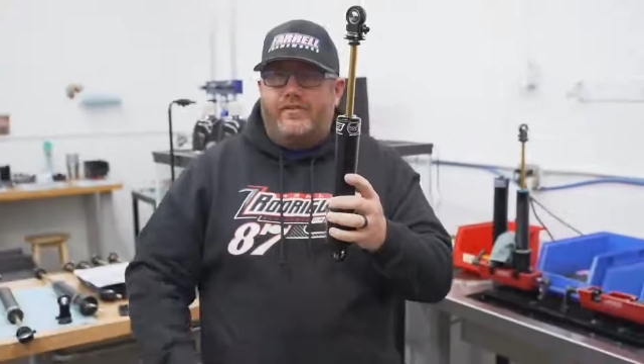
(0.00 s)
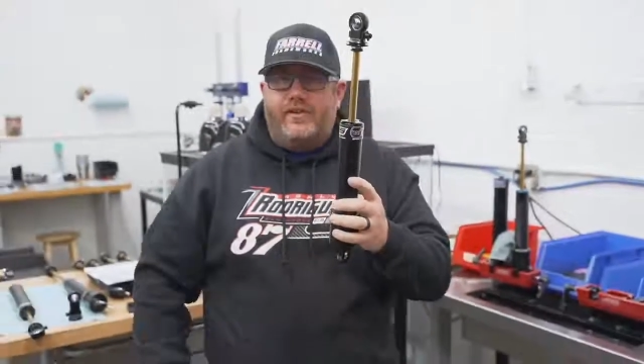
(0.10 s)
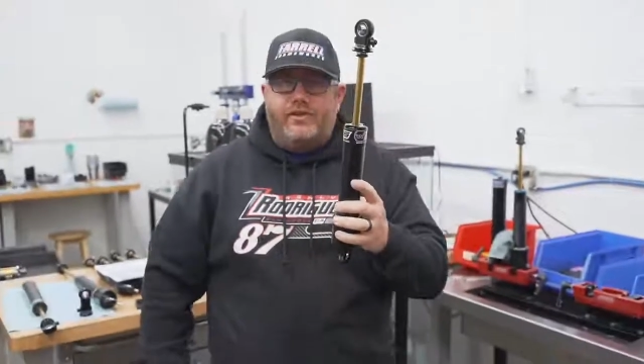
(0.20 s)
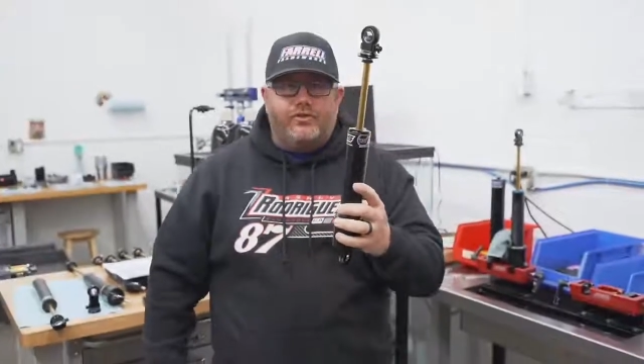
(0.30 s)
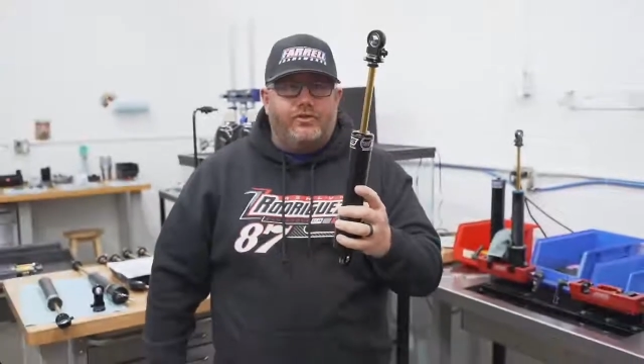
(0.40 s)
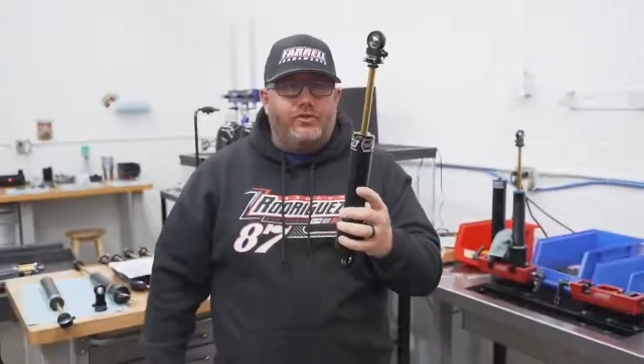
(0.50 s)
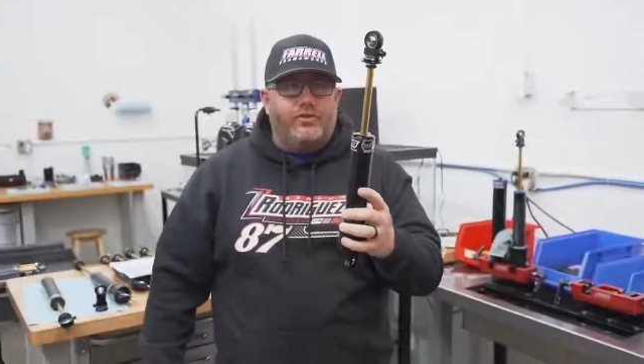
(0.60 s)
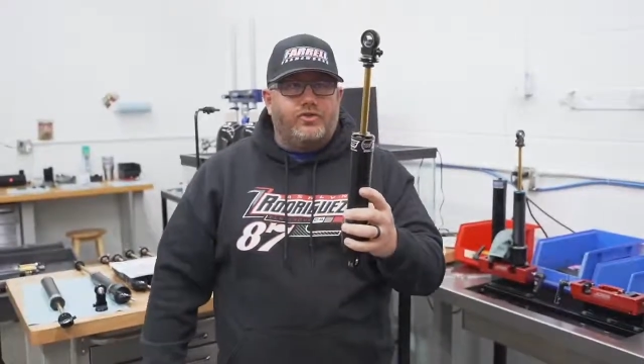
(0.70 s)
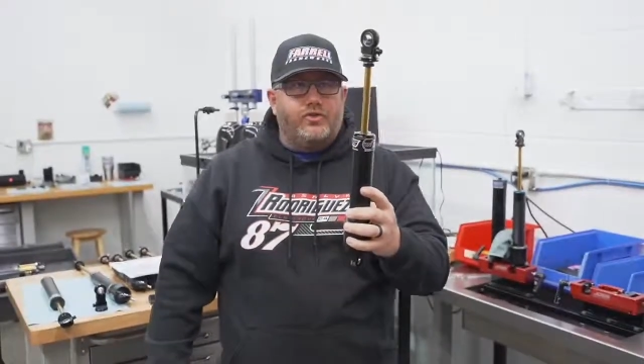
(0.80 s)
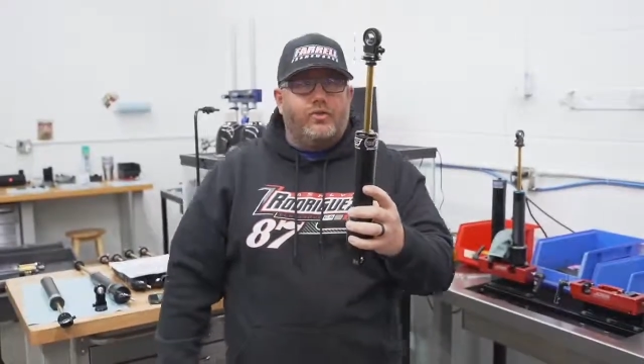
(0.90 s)
of an inch or
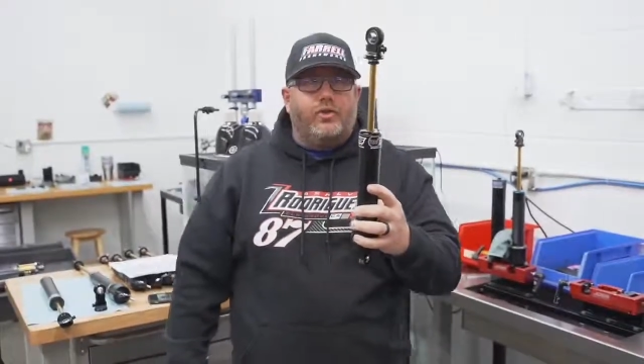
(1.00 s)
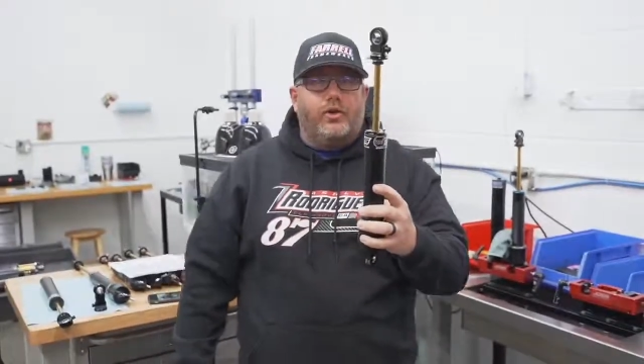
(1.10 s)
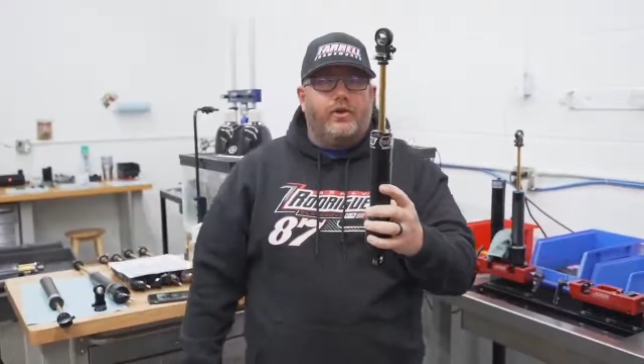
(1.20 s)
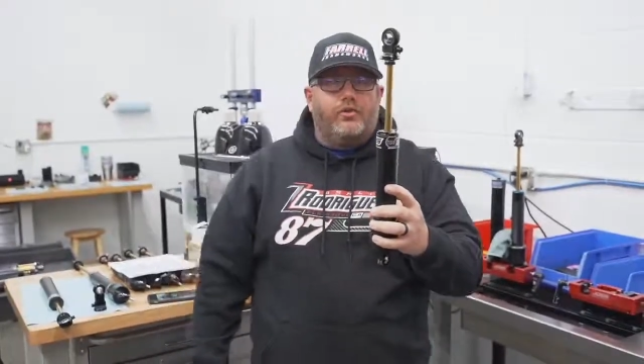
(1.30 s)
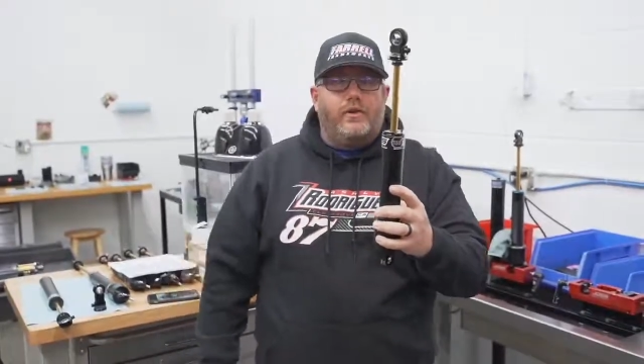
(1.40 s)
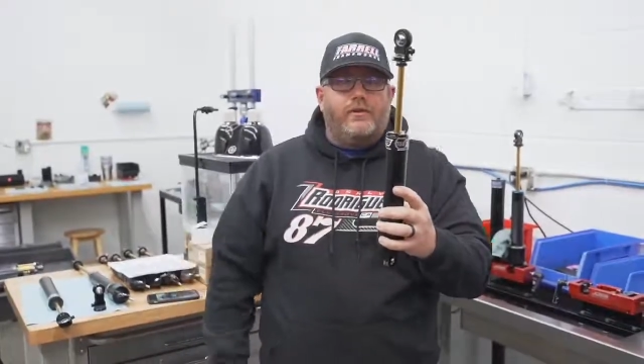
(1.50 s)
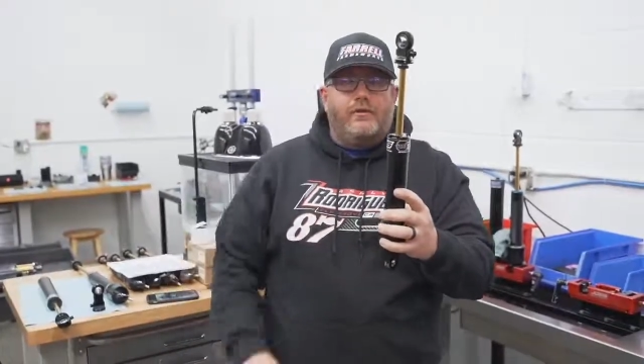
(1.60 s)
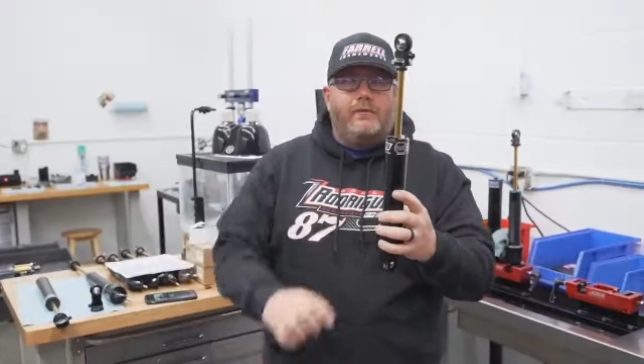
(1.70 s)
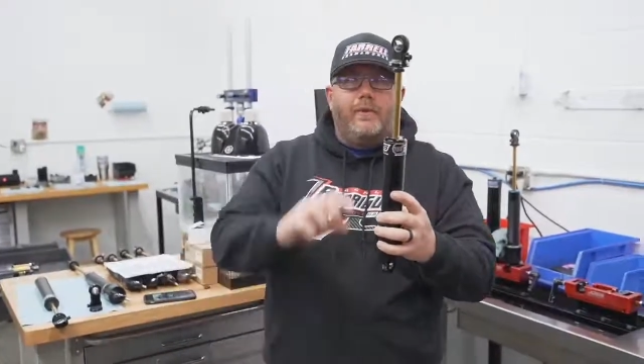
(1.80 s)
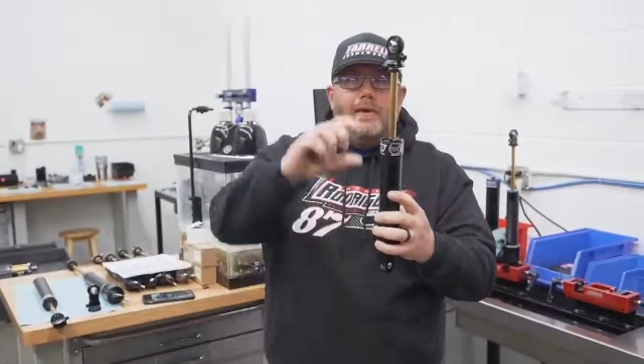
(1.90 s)
so shorter on a twin tube,